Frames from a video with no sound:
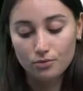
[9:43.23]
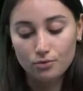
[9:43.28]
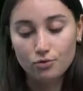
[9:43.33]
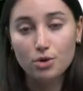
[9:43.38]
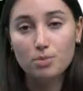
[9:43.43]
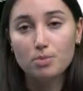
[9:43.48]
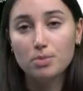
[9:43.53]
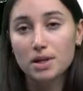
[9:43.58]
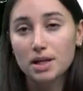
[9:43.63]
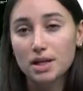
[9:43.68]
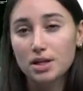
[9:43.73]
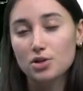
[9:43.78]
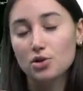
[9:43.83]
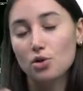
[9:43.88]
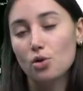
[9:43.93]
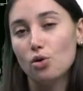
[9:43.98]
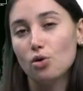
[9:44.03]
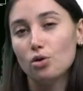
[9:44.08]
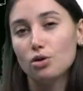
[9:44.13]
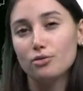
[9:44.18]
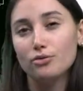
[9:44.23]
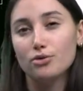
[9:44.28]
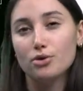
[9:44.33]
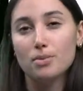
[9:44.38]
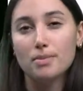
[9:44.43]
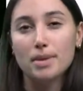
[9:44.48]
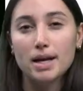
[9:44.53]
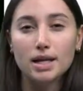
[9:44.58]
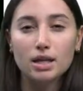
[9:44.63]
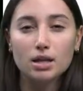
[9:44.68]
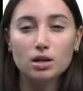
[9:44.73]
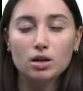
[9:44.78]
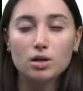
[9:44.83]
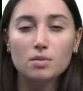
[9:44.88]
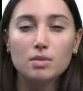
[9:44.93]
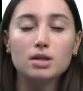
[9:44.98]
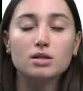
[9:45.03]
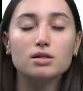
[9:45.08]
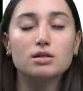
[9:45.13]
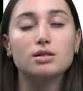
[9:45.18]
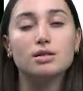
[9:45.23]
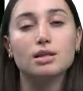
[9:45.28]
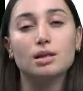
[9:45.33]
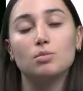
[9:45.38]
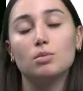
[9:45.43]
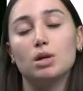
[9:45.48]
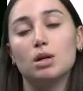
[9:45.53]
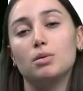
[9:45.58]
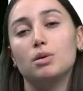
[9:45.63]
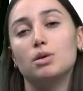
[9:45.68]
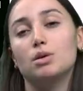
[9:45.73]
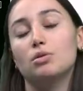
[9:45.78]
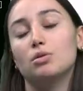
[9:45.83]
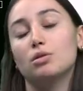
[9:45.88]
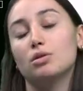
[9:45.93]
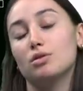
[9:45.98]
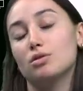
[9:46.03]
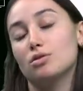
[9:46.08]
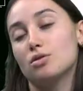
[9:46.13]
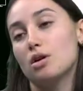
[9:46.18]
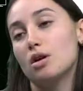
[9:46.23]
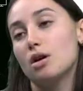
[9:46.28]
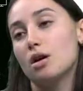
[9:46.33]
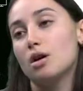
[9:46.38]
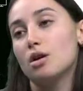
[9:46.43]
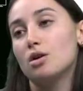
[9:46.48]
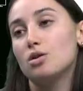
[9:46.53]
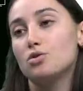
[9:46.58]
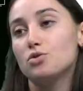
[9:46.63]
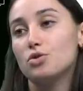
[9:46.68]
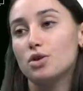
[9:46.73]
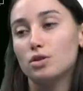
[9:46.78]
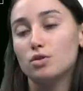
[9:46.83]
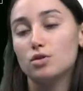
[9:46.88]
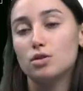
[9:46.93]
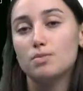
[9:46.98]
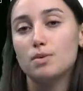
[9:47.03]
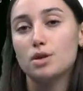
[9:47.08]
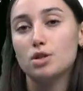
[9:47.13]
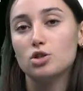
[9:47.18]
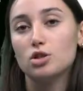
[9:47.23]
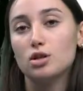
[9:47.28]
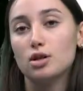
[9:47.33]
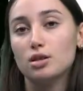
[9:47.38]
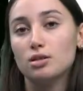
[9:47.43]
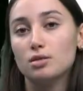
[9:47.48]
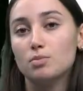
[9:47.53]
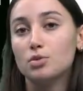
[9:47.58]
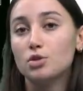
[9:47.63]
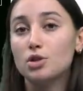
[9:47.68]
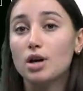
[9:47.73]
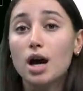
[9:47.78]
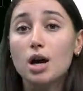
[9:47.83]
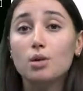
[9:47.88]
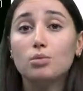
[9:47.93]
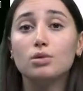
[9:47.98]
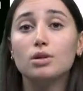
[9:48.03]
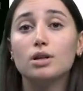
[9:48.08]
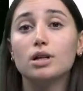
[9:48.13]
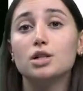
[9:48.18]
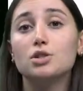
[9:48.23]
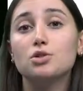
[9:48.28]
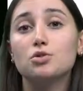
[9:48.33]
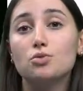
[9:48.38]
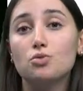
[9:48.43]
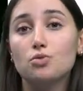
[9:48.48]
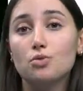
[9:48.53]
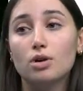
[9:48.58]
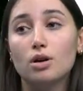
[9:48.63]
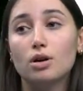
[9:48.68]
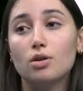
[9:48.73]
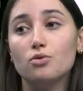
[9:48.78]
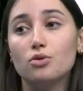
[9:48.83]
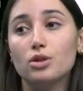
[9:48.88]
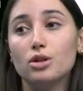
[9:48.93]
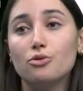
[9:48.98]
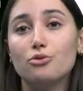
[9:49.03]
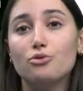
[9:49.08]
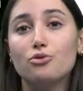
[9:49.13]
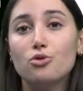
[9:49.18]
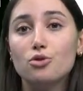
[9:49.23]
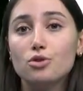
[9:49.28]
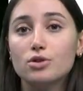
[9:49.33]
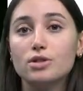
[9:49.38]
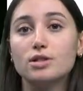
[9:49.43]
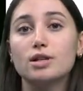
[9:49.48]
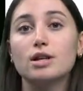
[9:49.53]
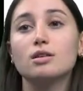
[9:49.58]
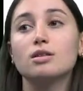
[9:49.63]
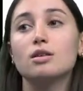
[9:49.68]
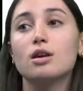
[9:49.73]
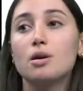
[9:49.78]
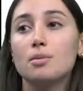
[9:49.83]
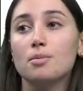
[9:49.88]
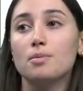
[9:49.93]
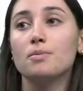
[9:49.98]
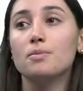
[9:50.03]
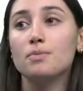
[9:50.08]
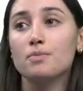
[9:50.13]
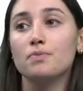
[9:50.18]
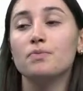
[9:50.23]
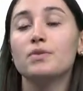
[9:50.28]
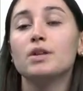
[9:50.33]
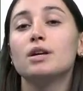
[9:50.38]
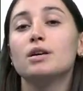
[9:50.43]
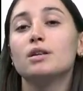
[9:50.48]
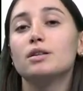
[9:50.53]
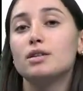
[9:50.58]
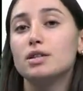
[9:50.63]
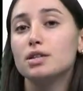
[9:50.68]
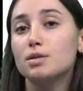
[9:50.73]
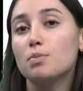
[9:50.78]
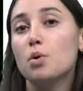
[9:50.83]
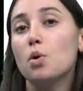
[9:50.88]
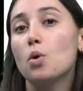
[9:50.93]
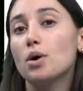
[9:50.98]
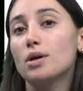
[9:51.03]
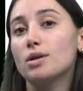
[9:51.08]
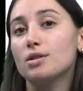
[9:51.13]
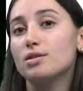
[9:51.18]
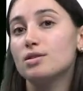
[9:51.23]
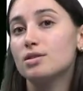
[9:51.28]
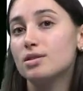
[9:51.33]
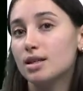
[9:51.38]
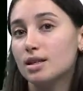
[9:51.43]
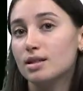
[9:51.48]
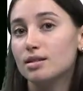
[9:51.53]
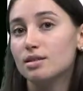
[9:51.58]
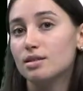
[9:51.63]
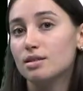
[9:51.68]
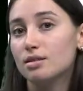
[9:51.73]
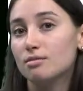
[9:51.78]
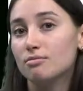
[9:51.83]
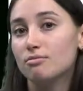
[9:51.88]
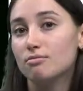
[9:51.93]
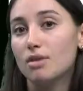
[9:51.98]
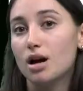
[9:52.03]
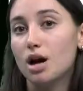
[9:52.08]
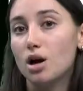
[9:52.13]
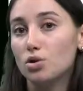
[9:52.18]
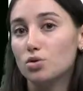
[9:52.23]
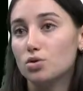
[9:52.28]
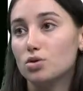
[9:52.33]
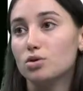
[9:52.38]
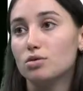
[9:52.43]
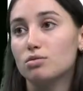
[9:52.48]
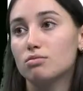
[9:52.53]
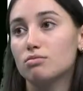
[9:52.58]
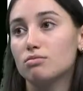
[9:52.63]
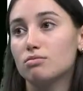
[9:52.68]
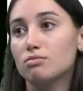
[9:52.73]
repeat all of your main arguments, and then maybe you can try to specialize. But I would like to reinforce that this point sticks out